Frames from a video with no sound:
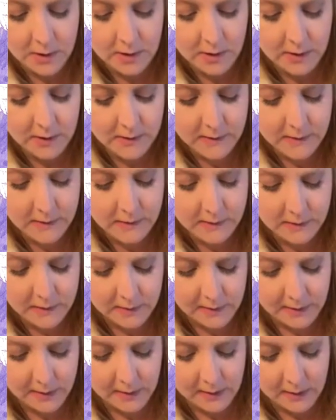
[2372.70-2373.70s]
Just a
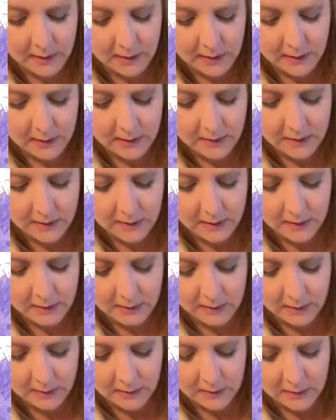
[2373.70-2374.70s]
dot,
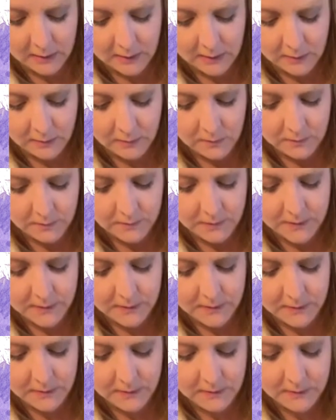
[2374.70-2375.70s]
not a lot.
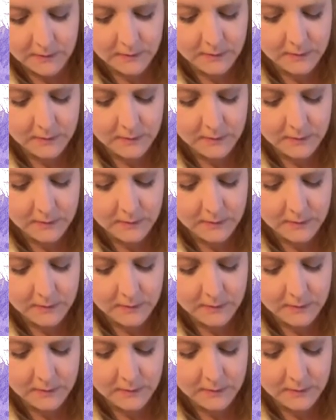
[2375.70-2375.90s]
Oops.